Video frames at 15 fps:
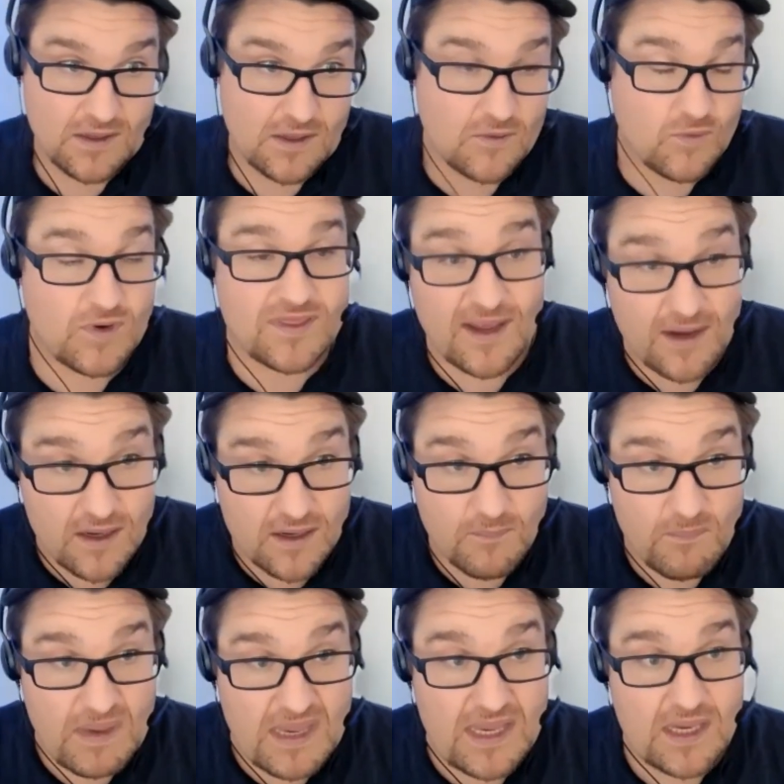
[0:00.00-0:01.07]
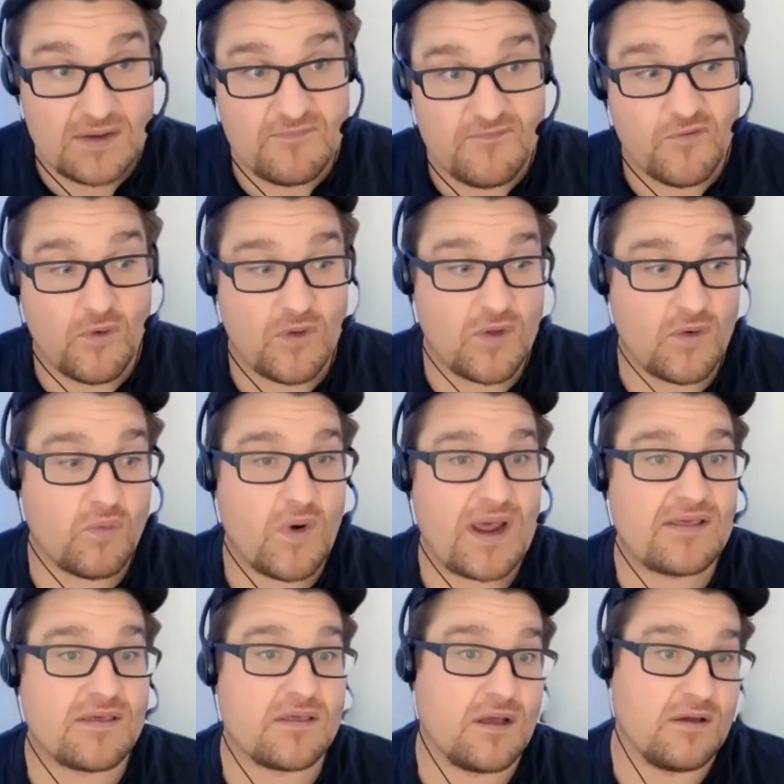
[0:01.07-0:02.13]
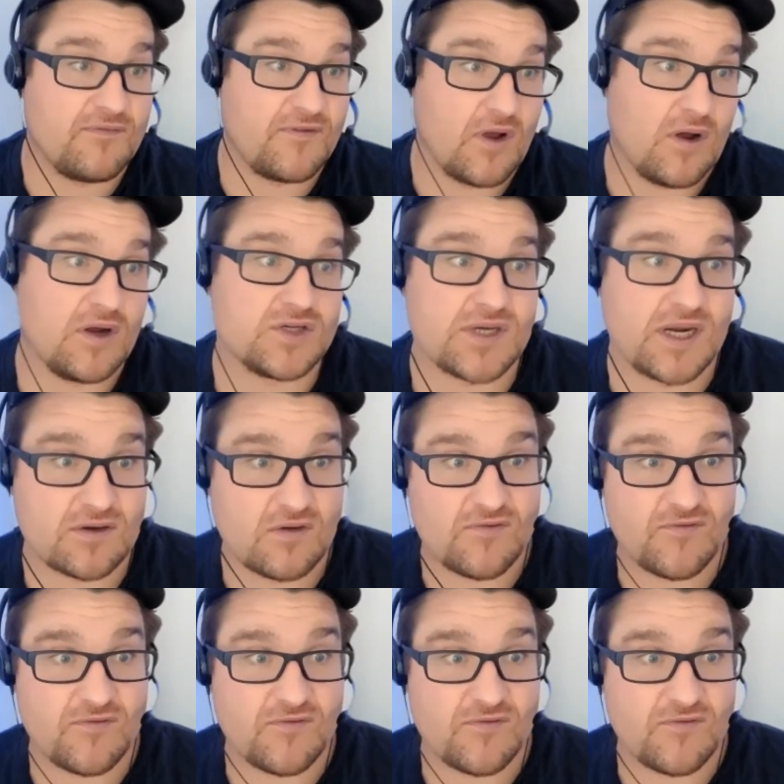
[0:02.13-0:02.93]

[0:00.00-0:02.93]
What's that going to mean for the rest of contractors,